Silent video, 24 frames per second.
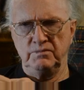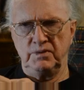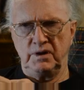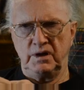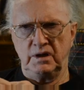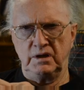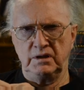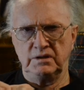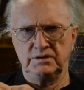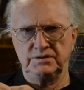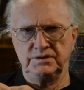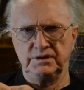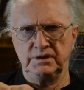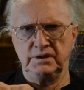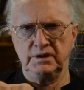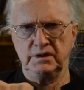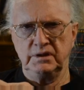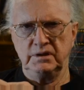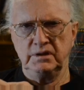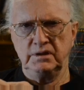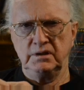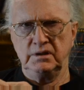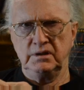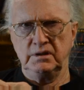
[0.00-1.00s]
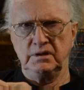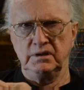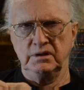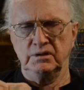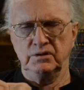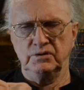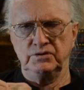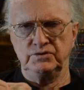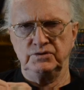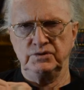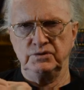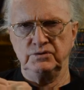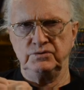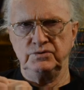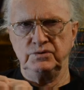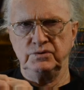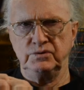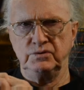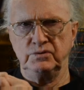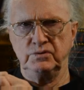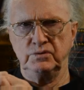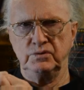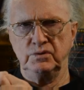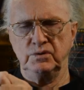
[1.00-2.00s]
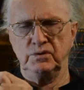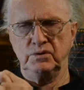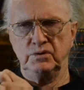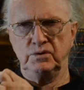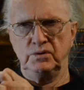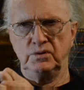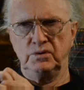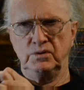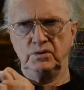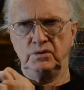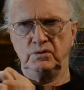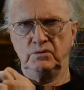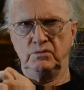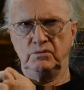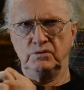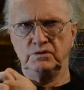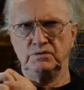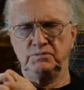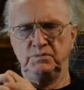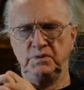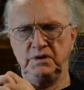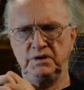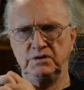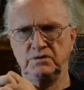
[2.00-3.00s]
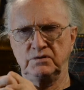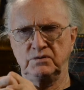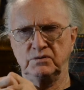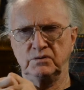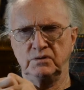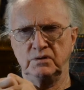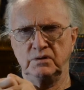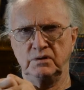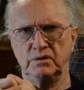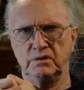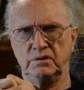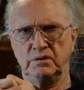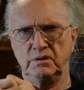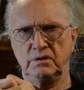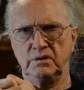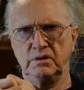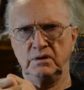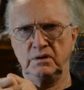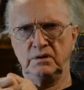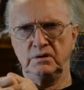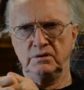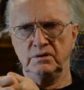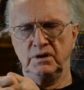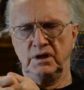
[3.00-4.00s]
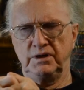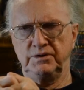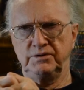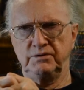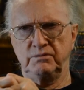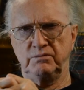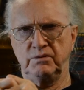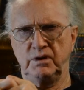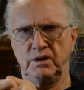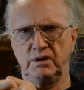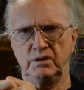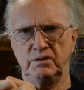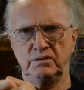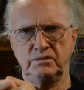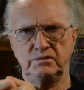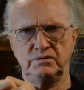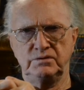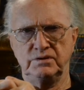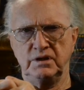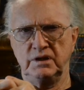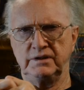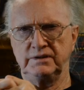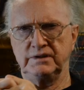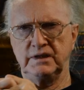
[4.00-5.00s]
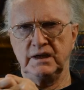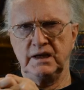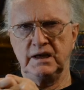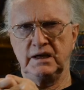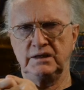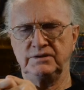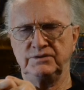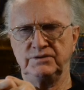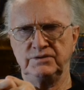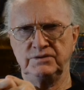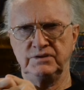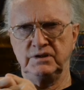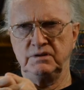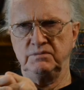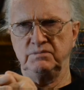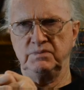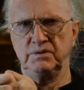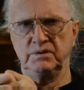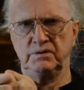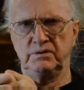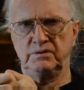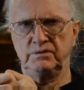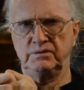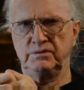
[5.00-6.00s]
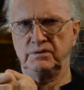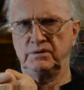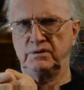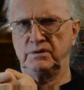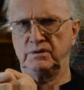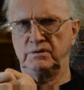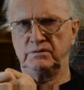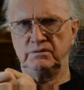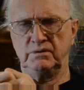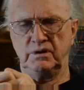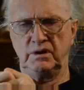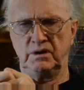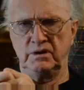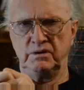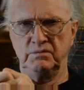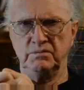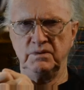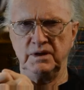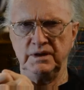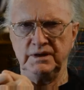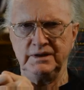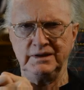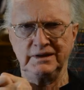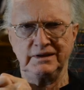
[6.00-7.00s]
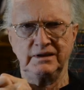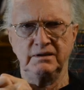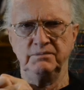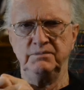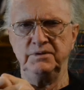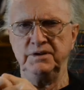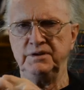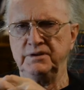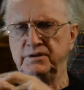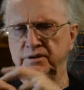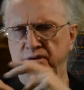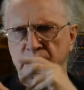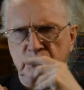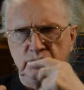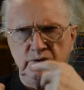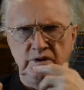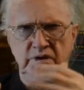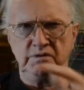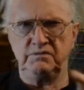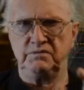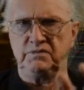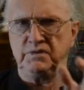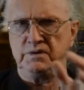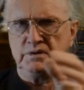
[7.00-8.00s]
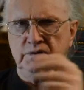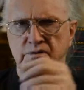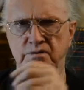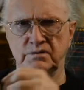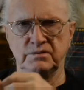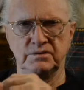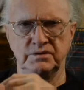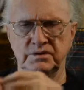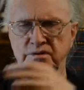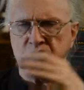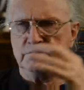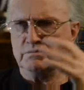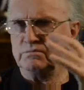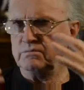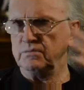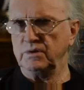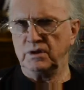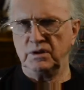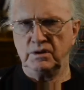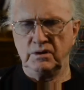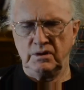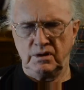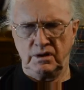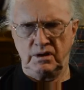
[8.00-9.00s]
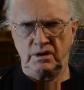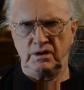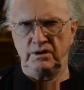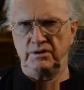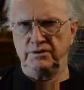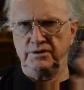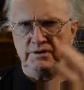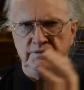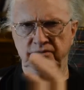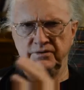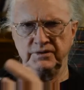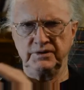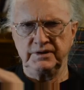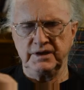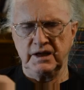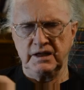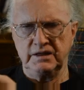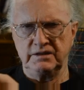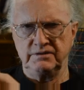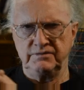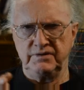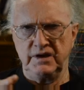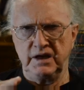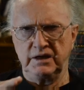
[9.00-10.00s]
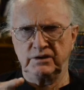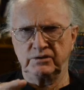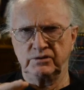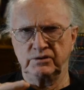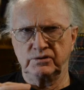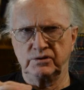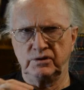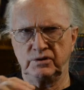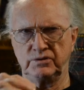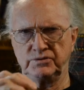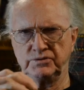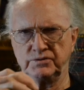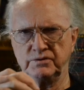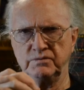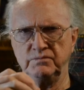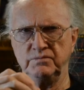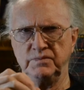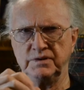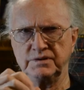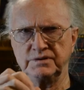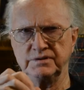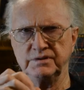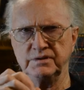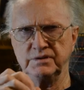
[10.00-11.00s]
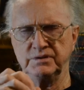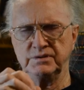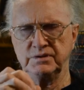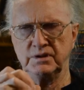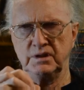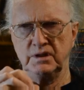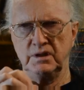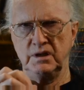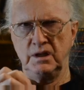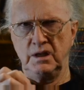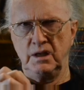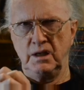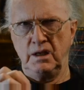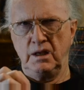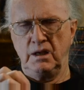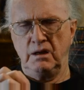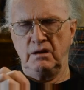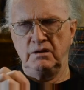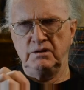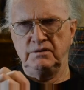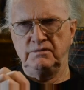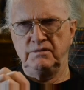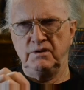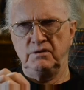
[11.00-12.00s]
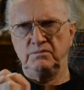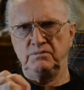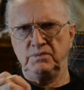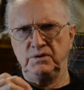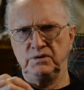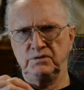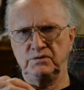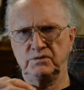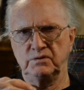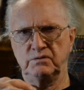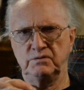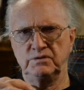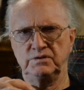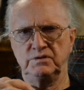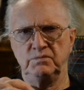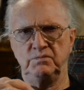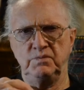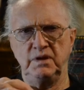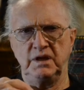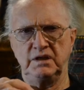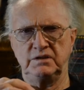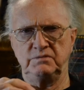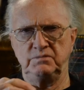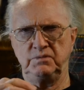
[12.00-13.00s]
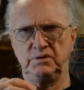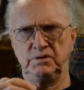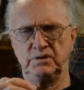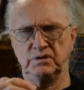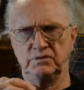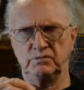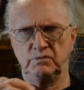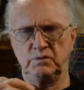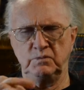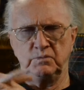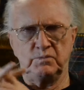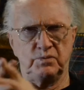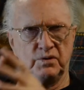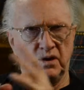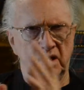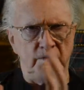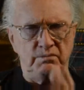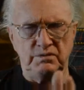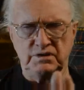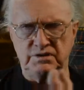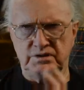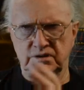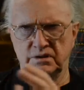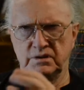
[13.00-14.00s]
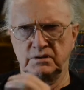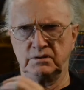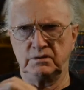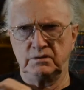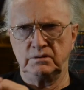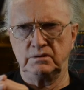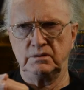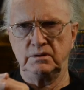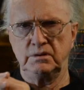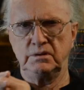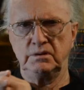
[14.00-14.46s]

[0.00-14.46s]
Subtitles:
policy in Lesotho was Peace Corps. Not the roads, not the houses they built, all the money that came into the wheat fields and all the different kinds of agriculture and business. I just felt Peace Corps was the best because we promised little,